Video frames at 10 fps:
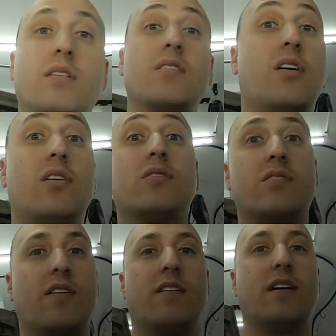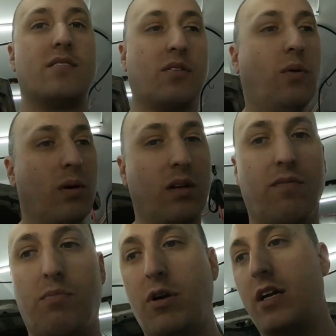This all started as a
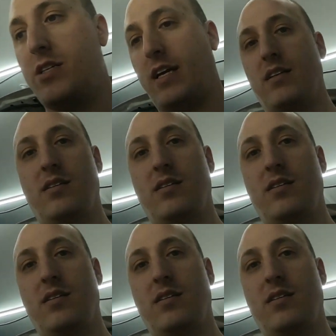coilover project.